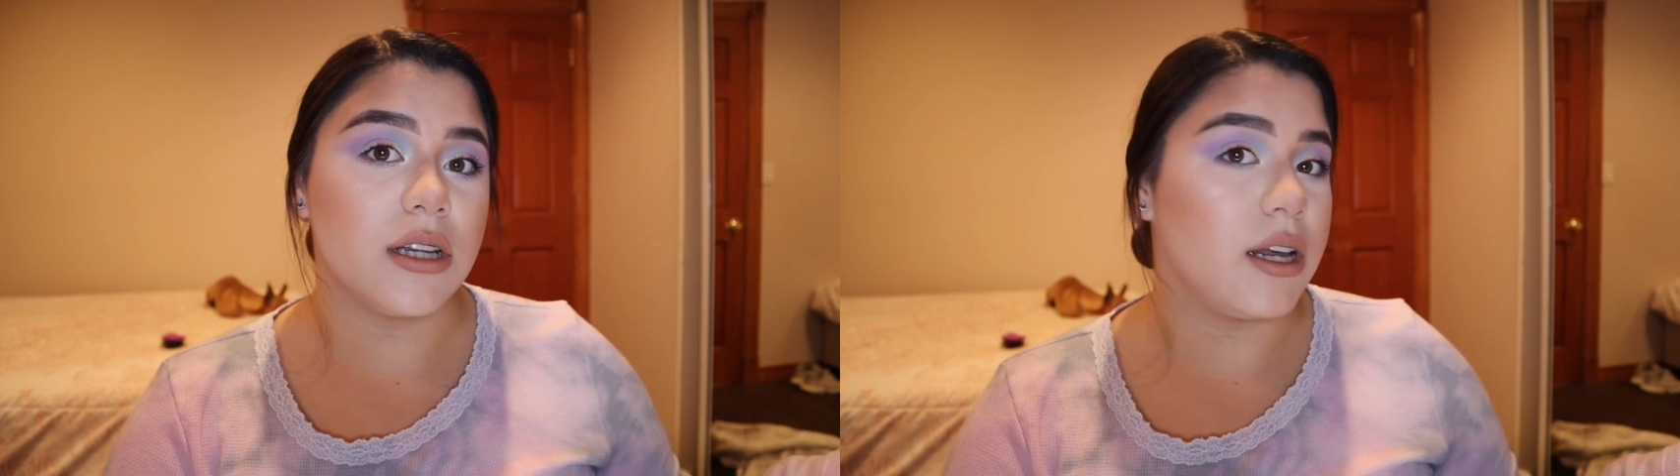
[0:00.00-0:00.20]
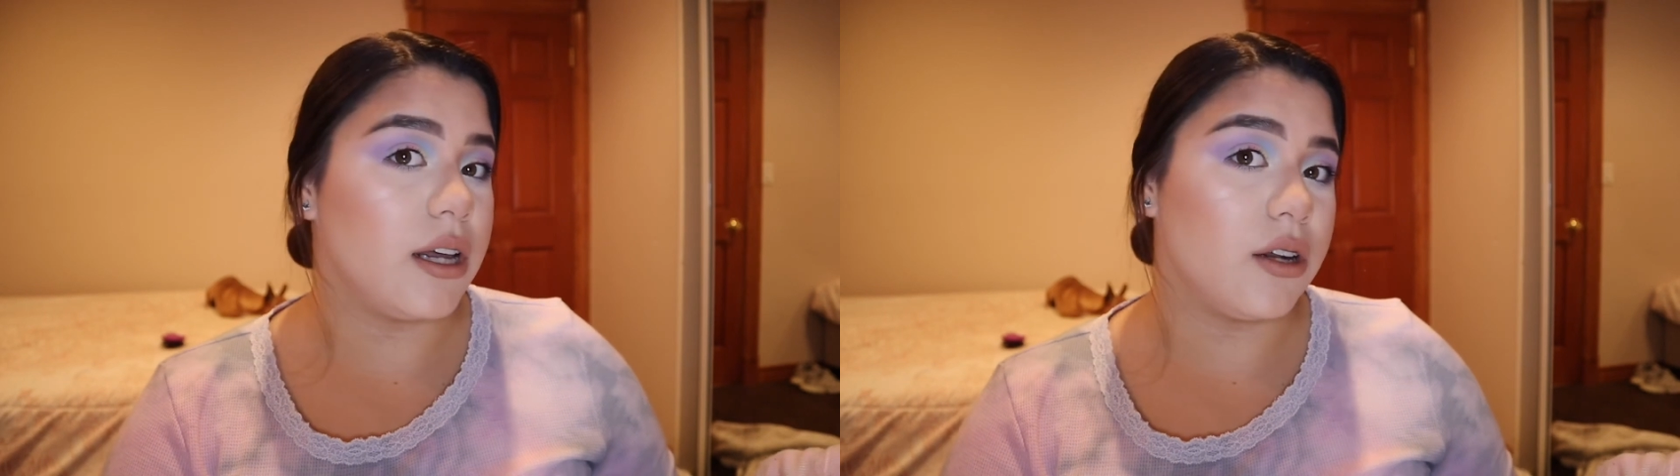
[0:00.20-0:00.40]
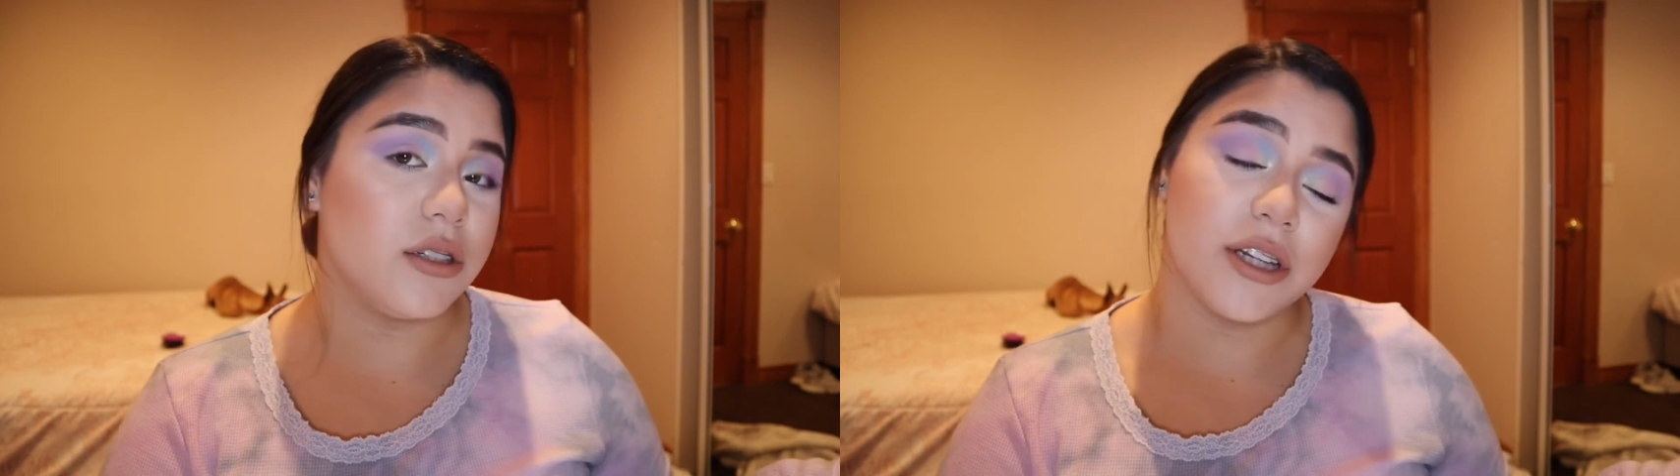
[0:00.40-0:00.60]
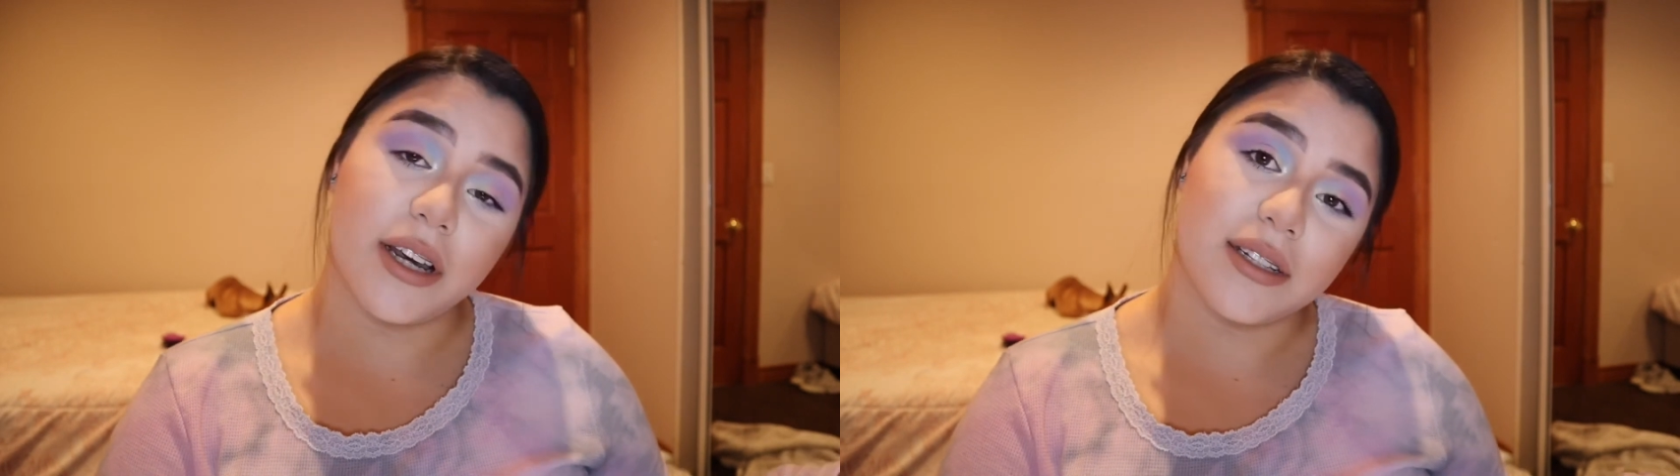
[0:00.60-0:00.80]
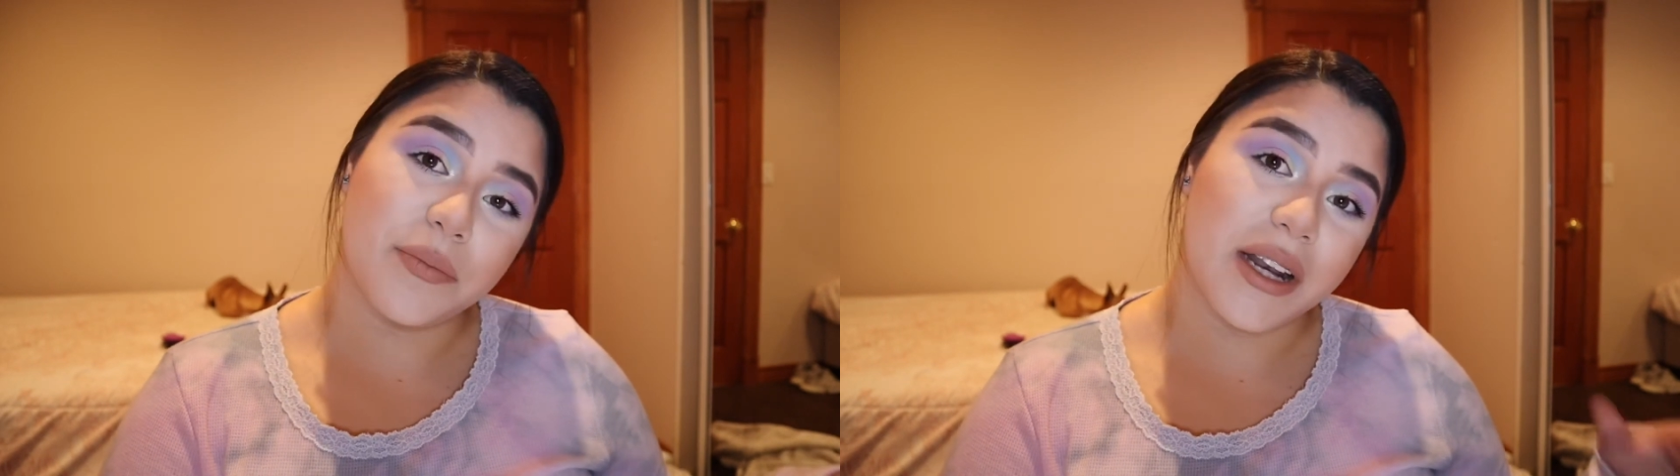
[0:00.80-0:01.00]
and I'll see you
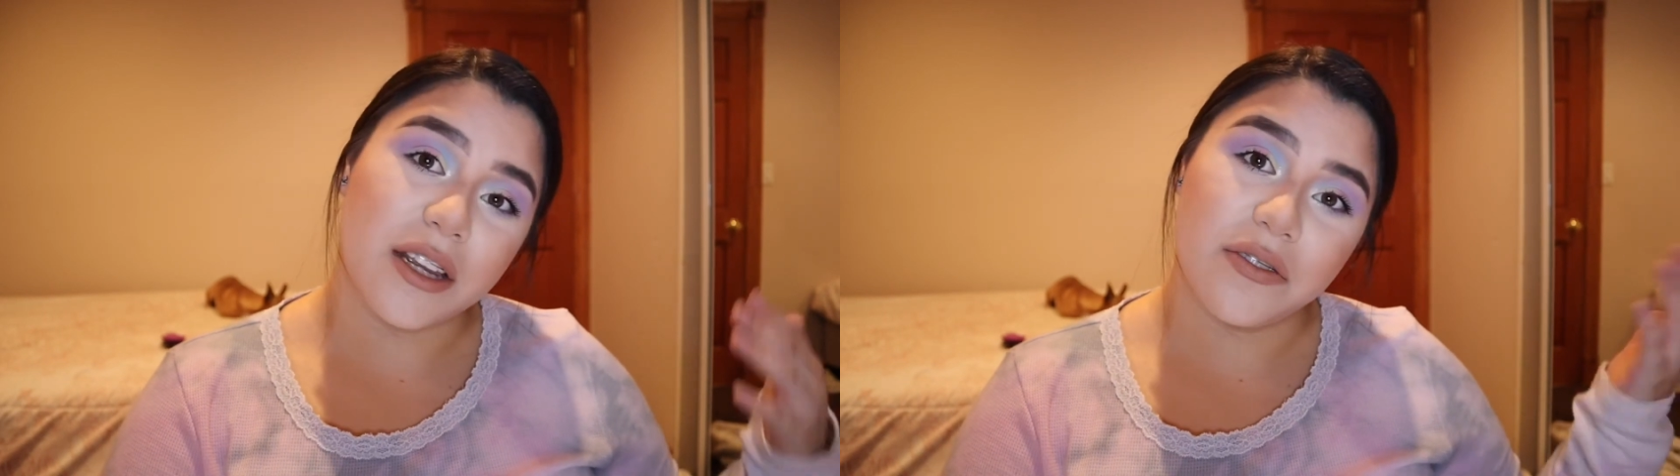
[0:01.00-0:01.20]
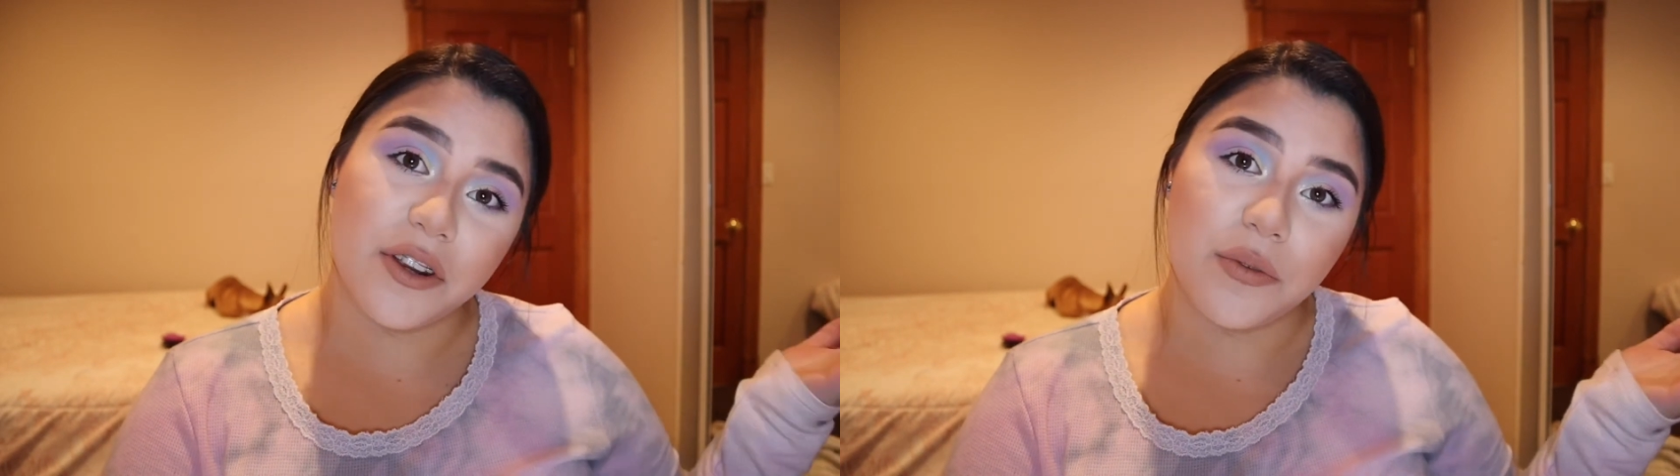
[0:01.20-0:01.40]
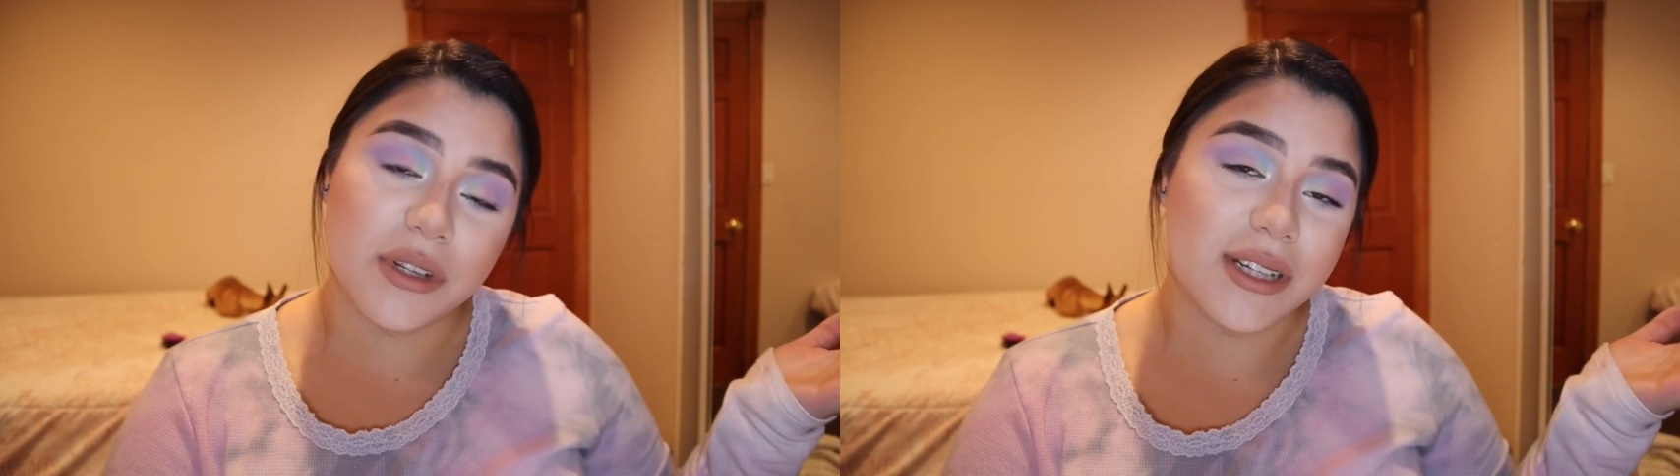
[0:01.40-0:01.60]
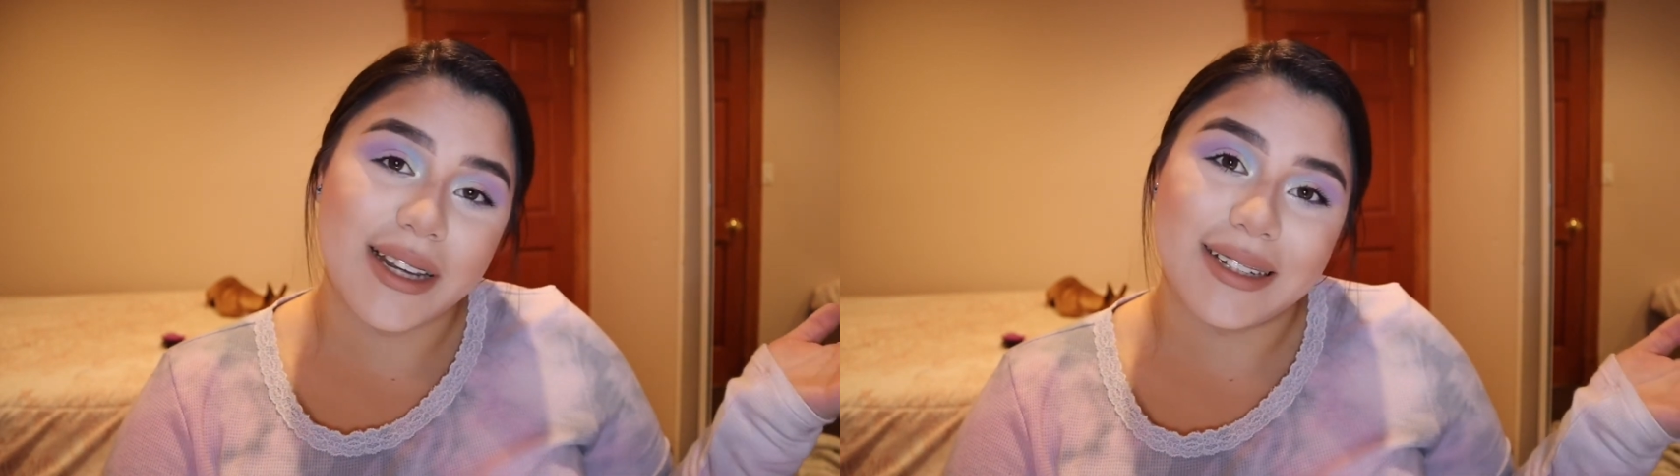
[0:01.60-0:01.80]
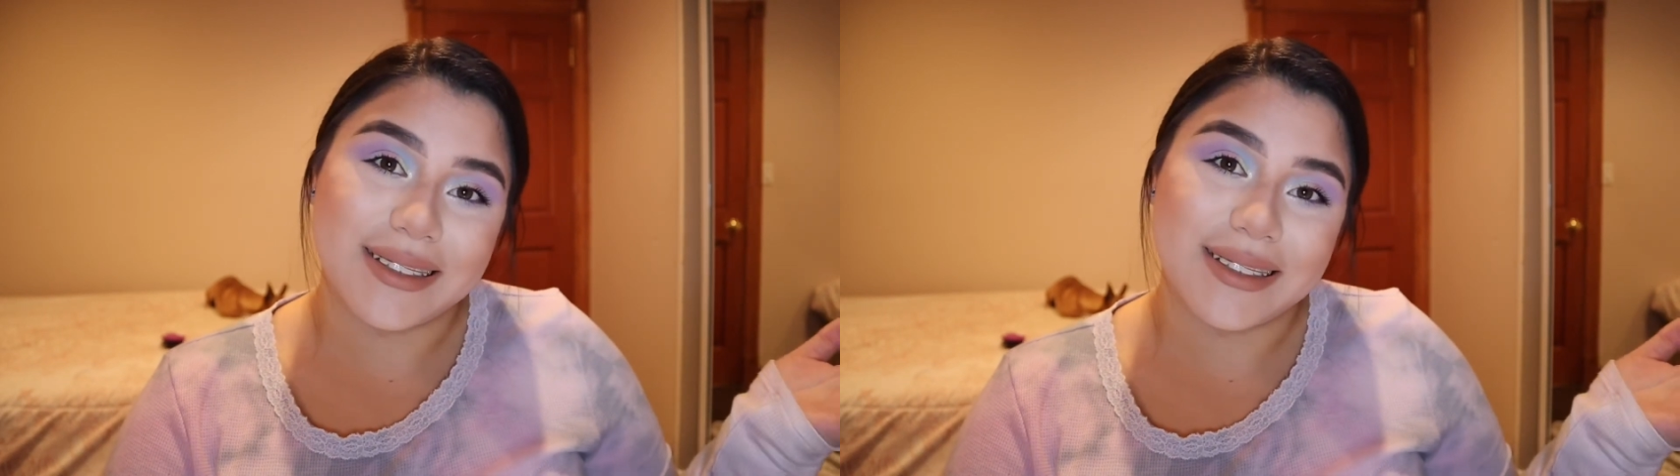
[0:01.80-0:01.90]
guys in my next video once again.